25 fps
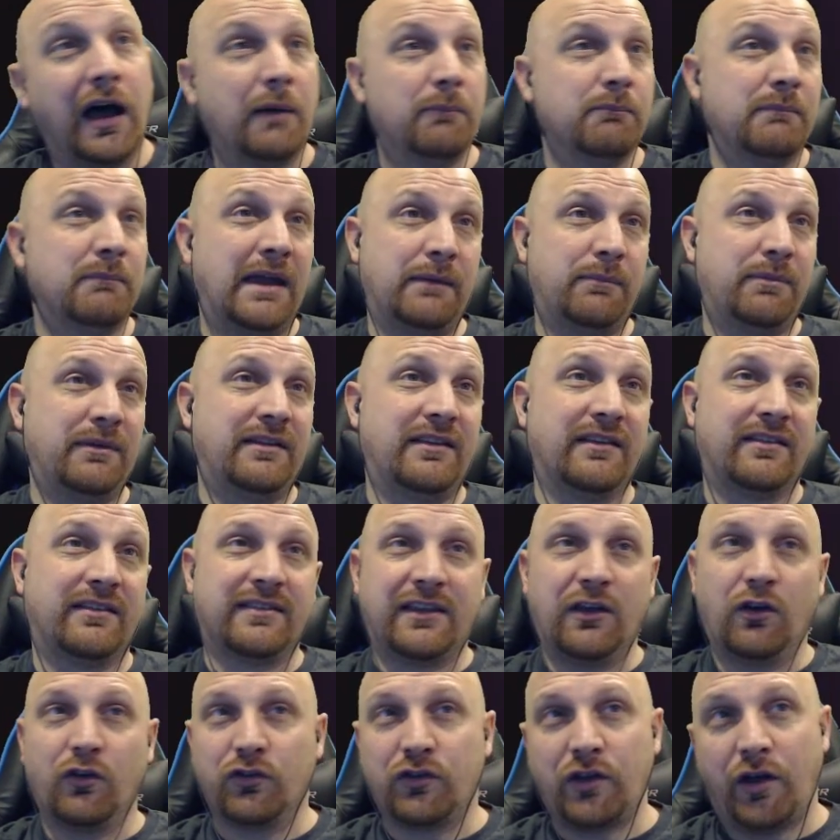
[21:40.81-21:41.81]
Maybe the
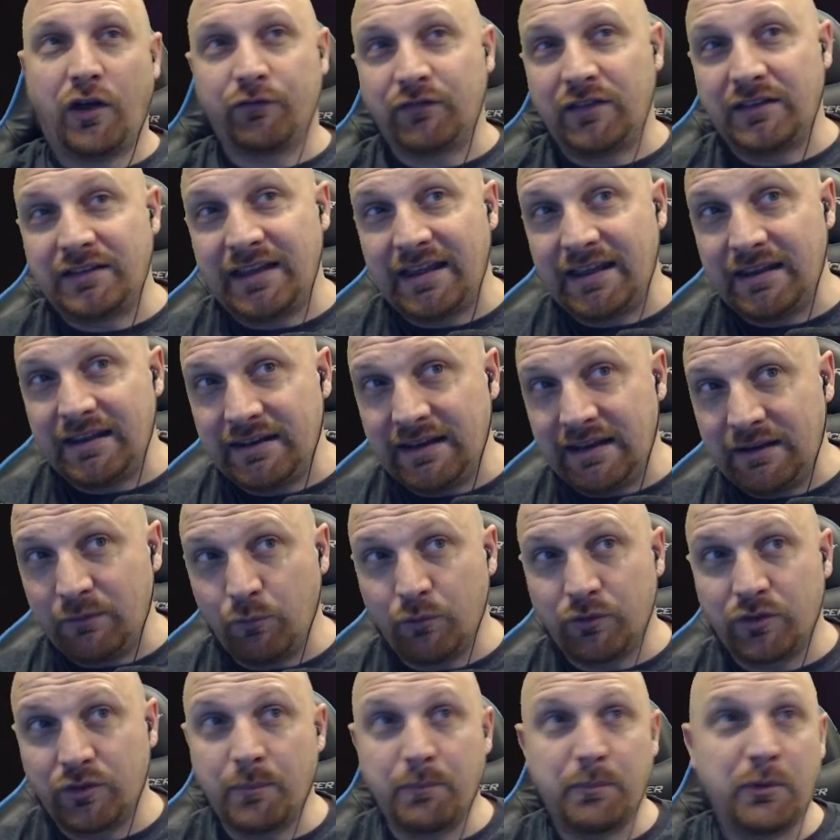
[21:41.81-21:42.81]
skills off the detonate
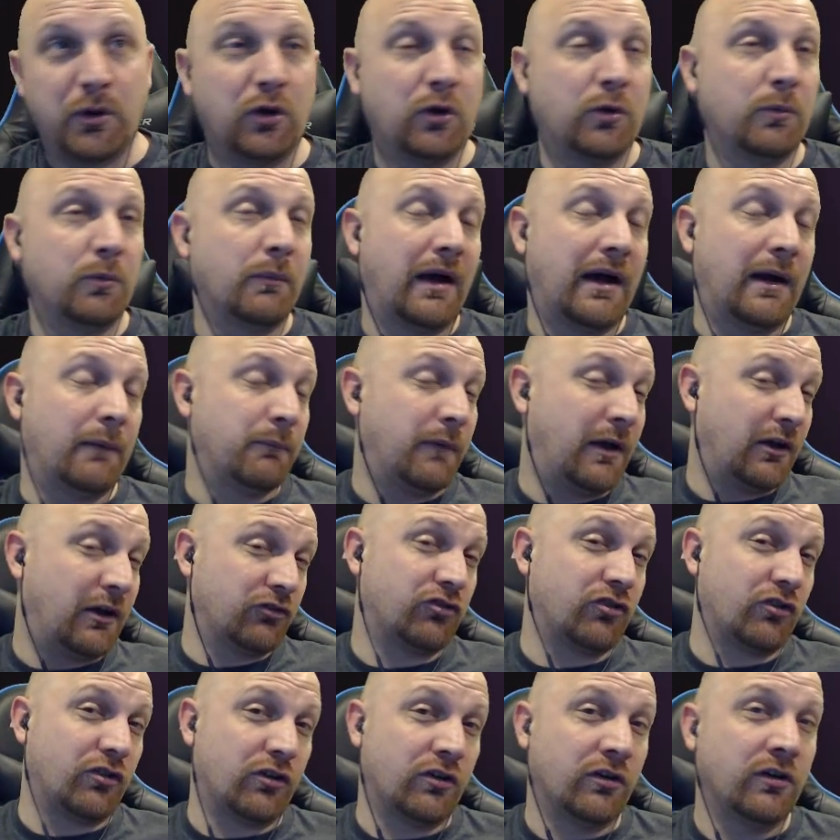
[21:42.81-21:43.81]
with the boom. I'm not
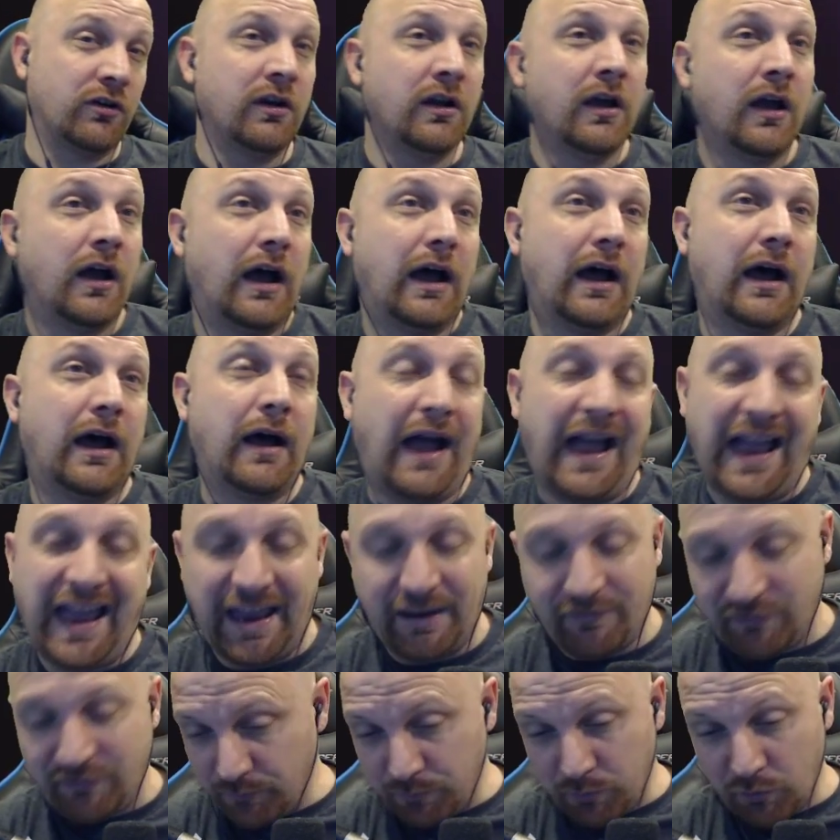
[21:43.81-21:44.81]
sure. I
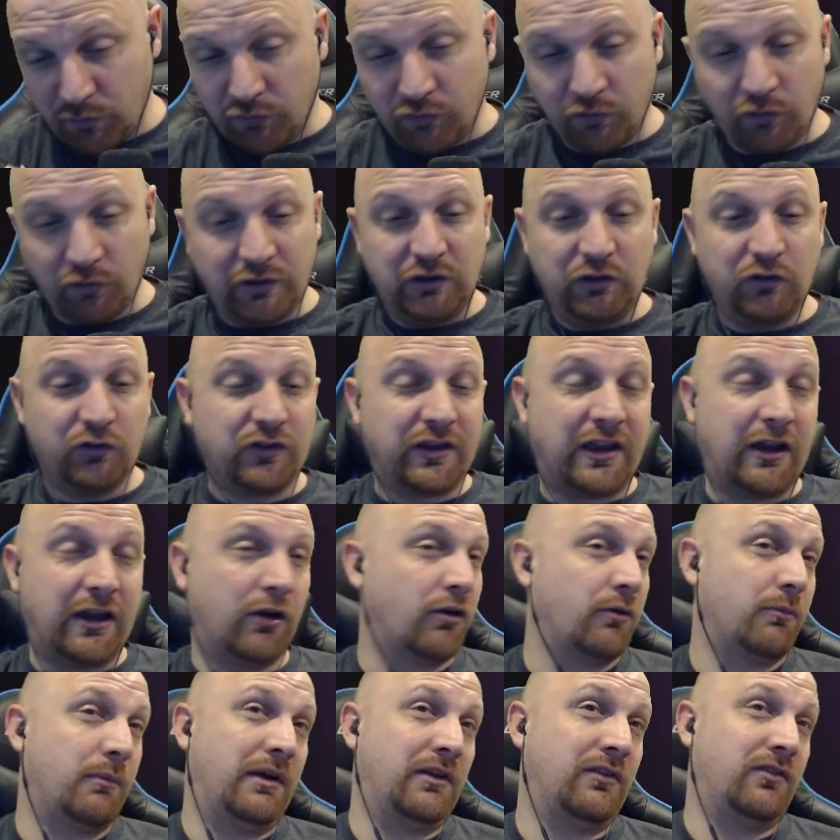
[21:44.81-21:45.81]
haven't personally used
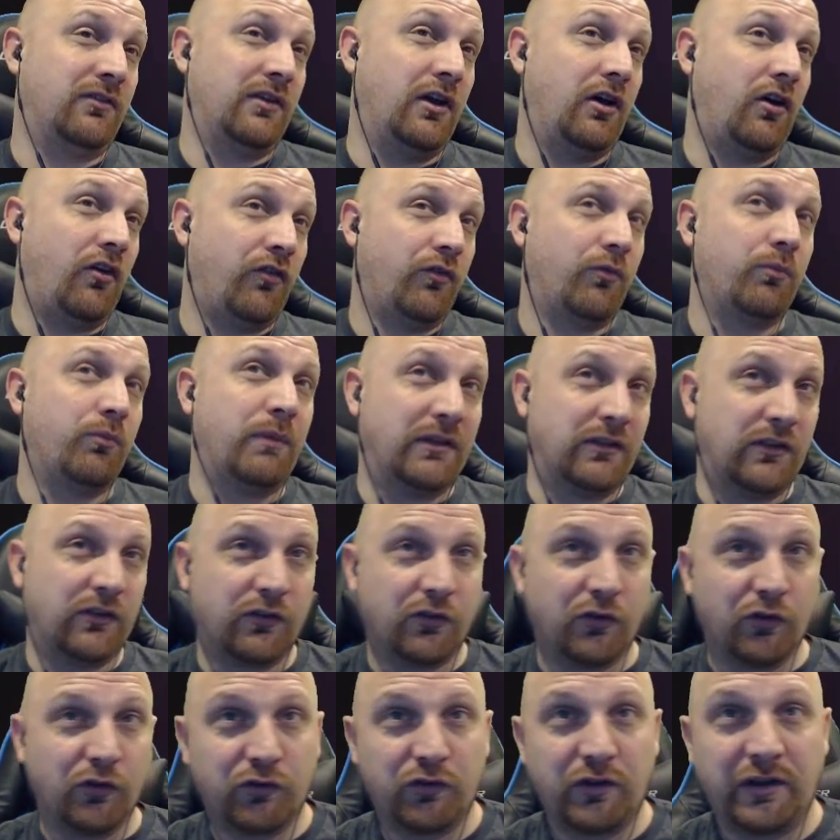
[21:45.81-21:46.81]
Carrot myself, but
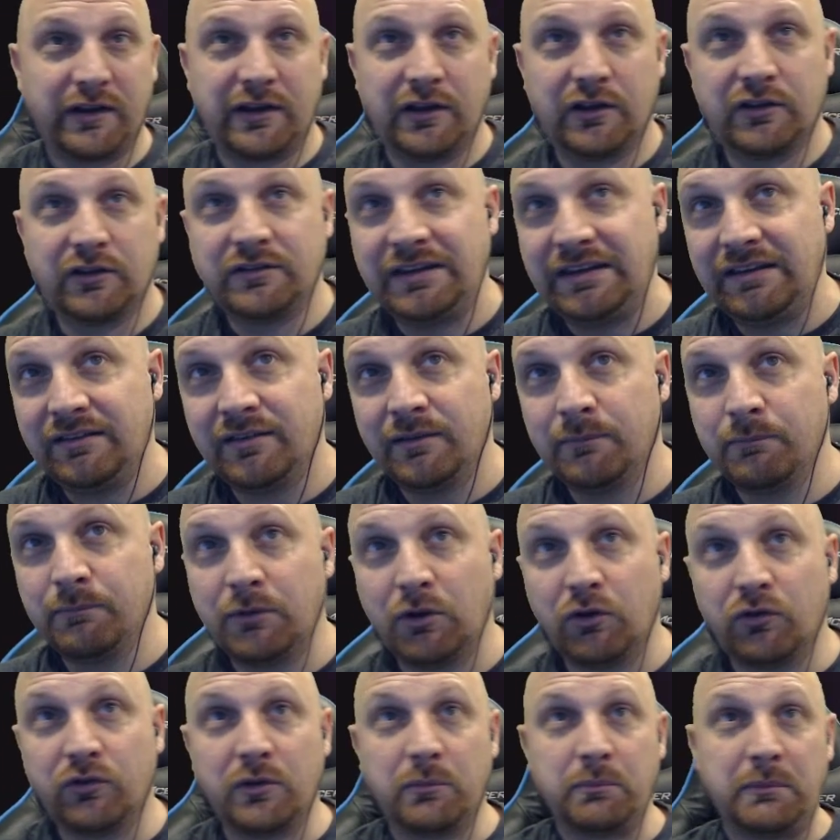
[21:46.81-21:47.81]
this looks like a decent
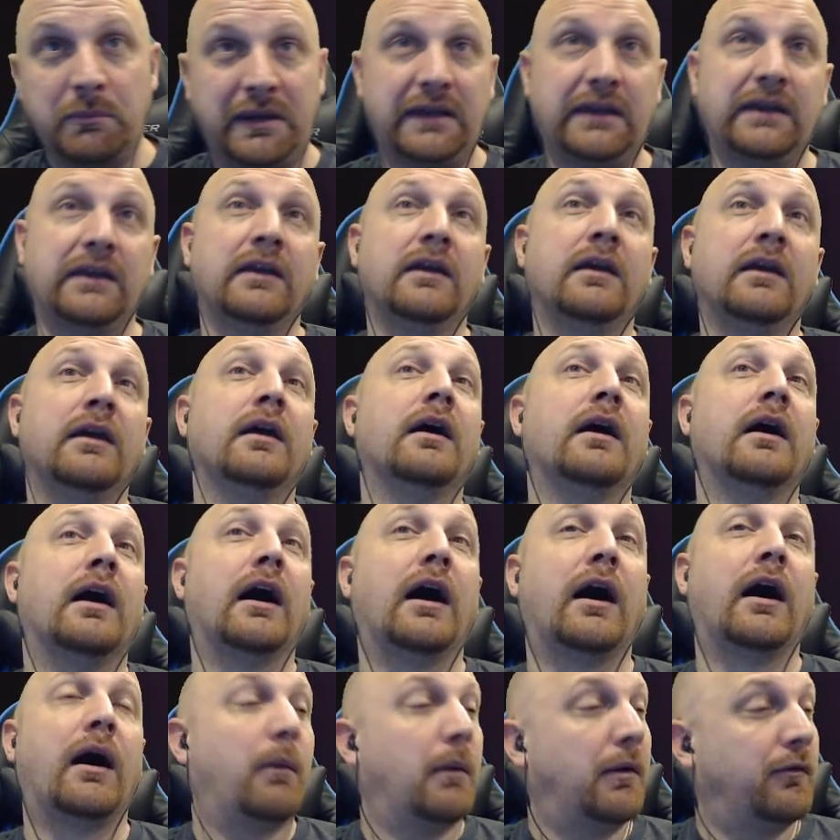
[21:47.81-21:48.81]
build to me.
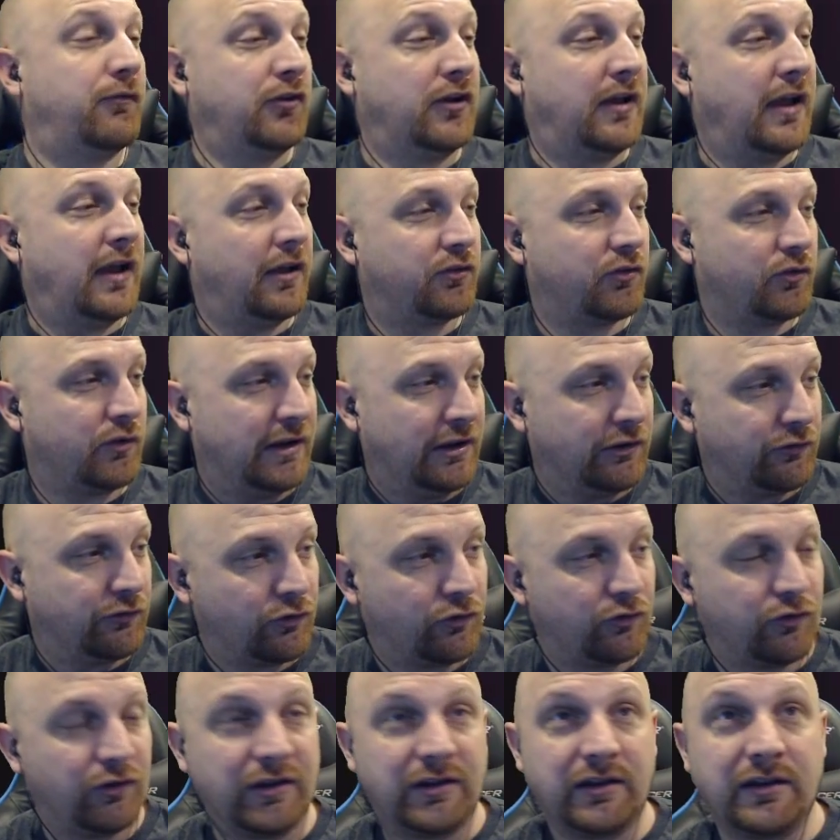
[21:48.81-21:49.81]
If you guys are
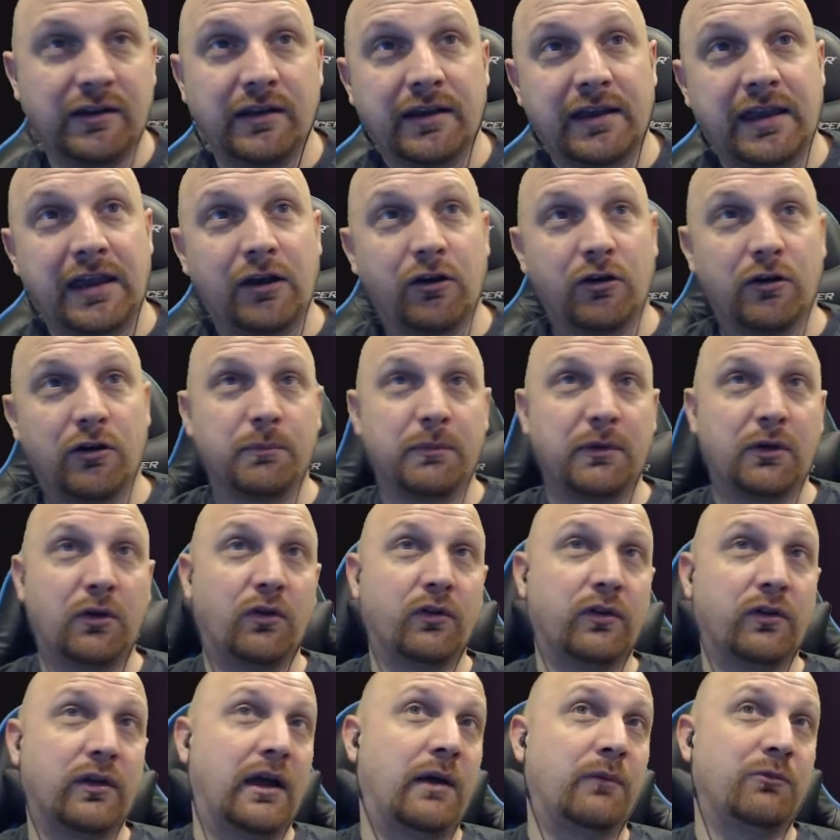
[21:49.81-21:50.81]
interested in a Carrot
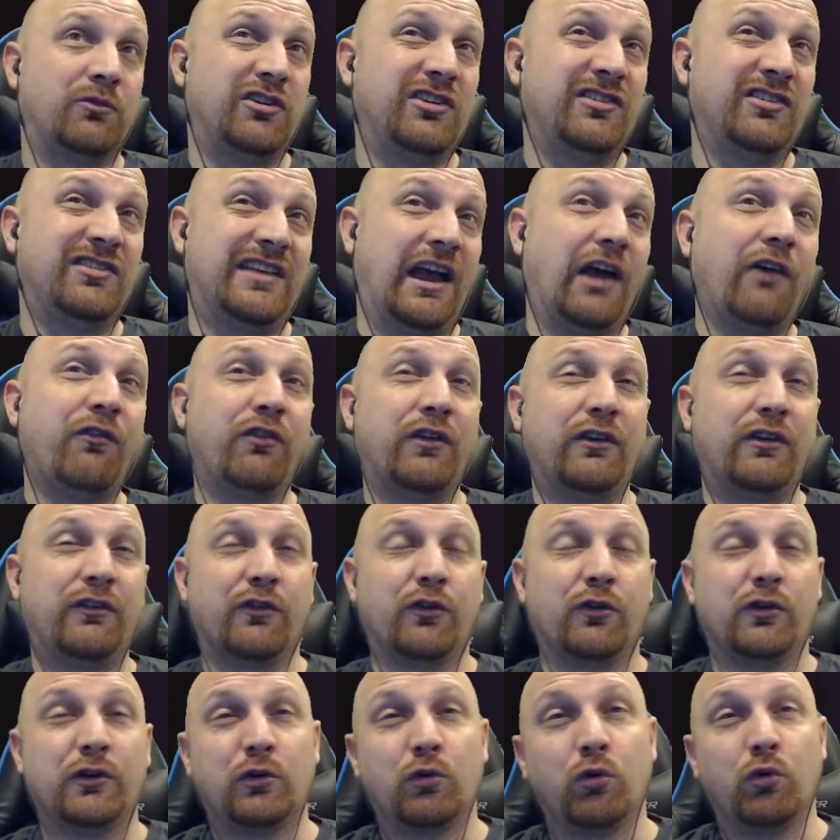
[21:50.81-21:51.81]
build. She's definitely
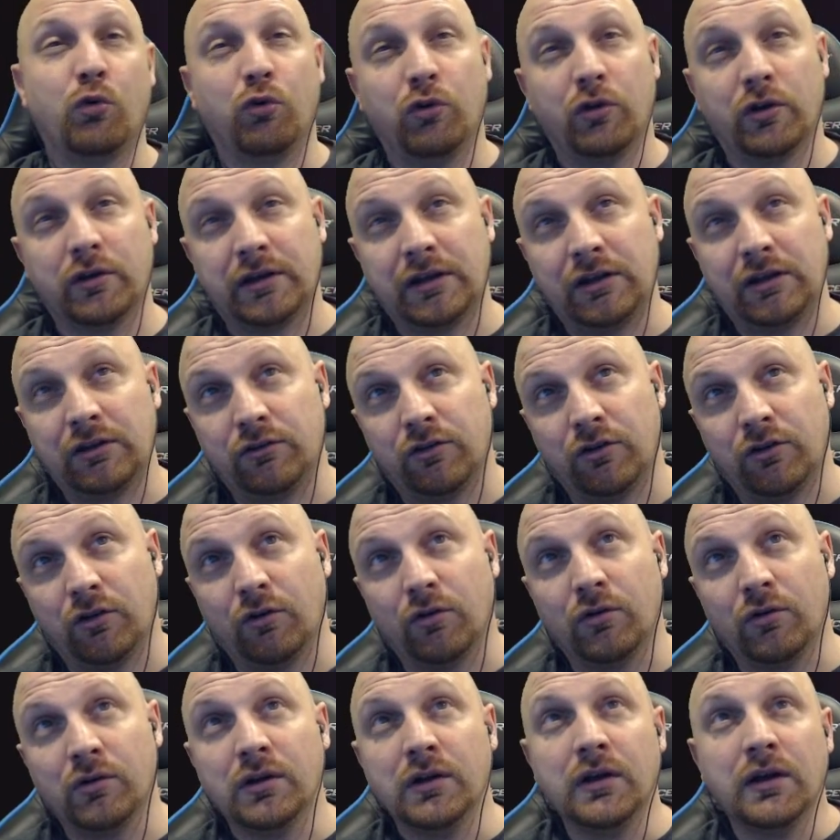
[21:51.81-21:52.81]
very cool looking
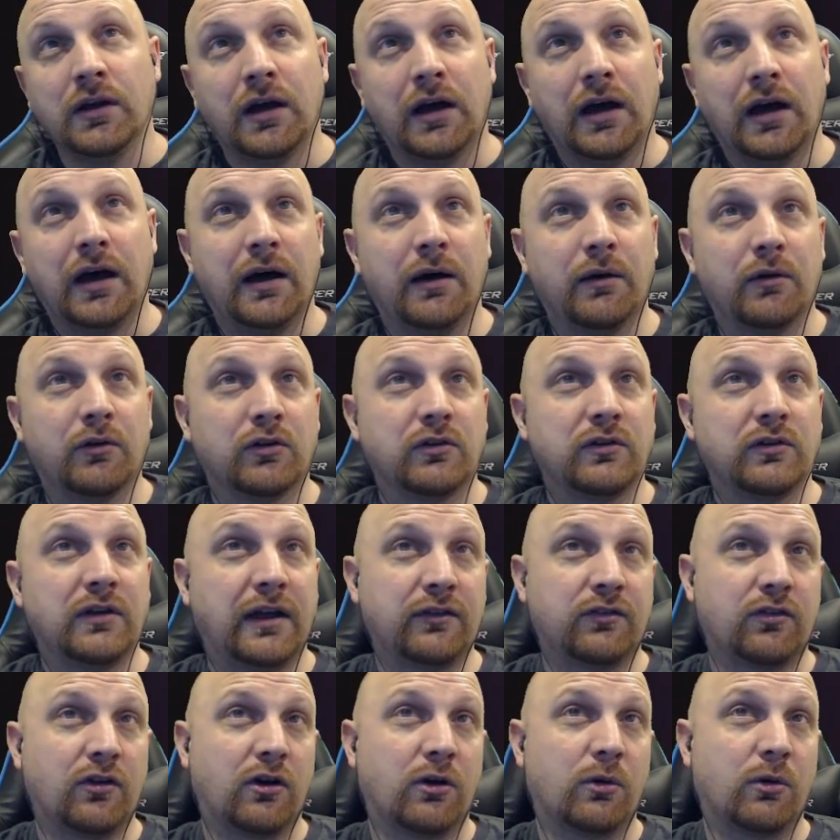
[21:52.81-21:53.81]
too.
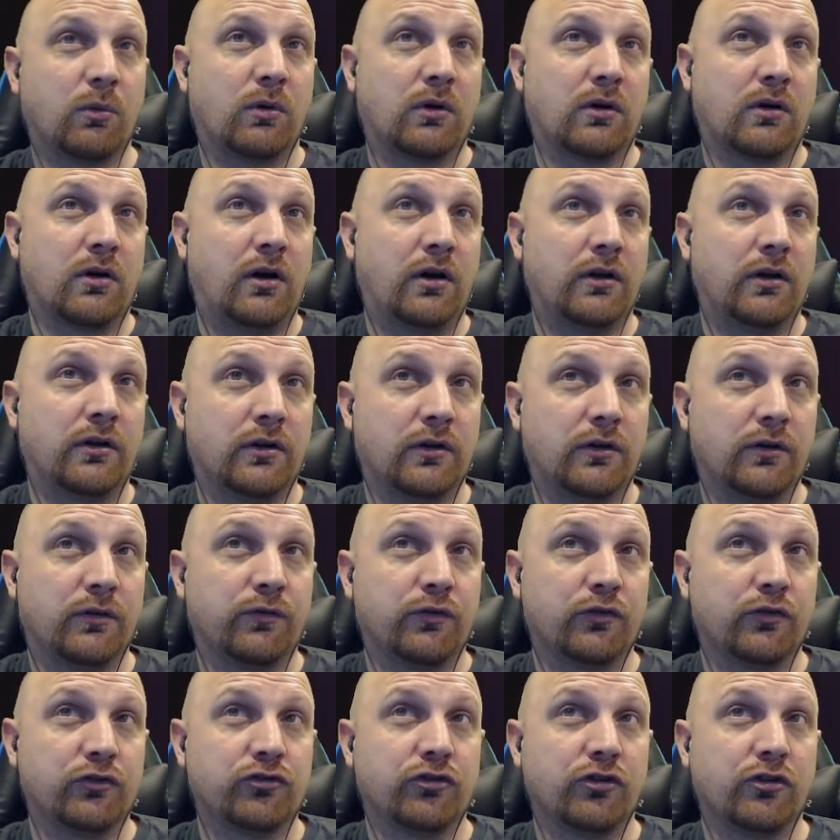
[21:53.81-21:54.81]
Nice artwork on her
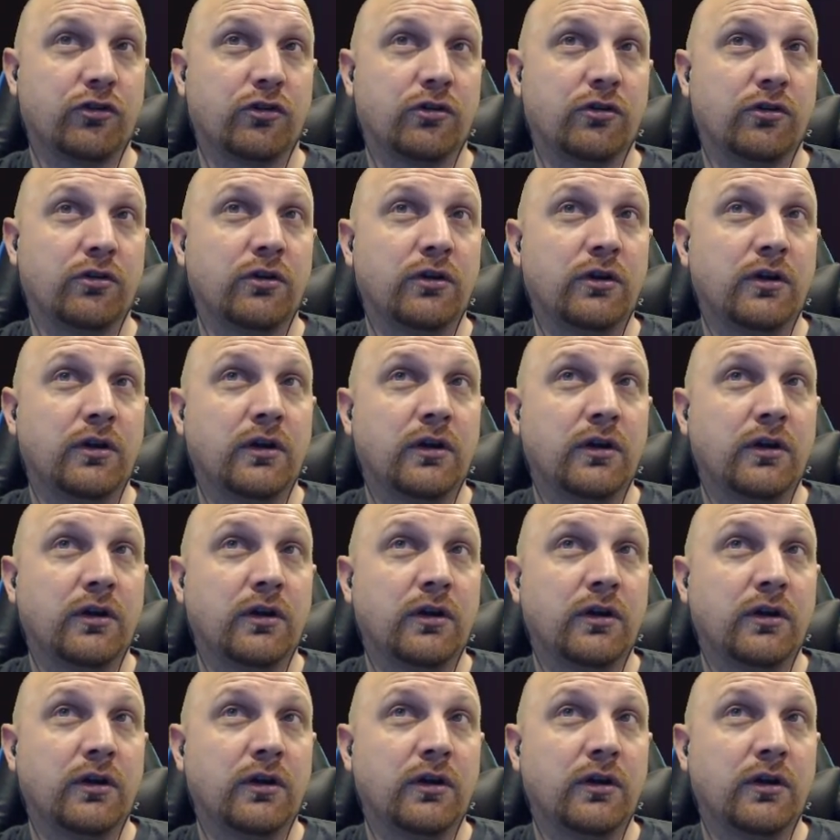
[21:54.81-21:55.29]
for sure.